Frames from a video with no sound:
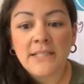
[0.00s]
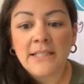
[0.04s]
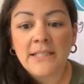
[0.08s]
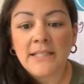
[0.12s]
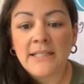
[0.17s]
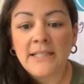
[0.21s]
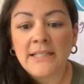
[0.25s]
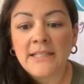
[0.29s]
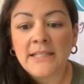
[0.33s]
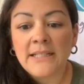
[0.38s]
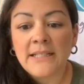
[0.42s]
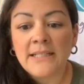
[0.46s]

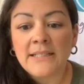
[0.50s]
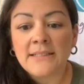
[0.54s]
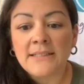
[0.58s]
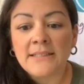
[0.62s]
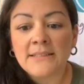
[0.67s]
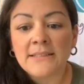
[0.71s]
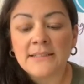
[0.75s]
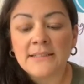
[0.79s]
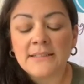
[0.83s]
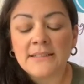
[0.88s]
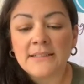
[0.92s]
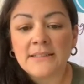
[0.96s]
And,
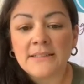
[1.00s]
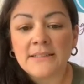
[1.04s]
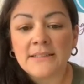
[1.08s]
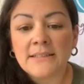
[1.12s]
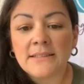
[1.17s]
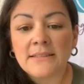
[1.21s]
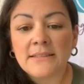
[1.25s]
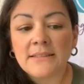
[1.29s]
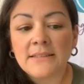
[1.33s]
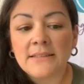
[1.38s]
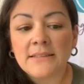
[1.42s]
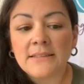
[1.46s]

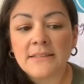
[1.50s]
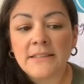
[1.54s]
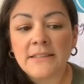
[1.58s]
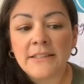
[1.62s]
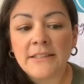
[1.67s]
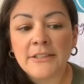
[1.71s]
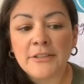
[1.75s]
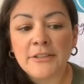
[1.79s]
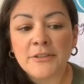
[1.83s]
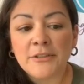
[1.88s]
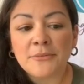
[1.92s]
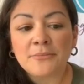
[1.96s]
you
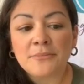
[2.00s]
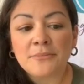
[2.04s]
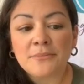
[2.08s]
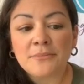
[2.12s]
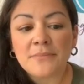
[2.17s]
know,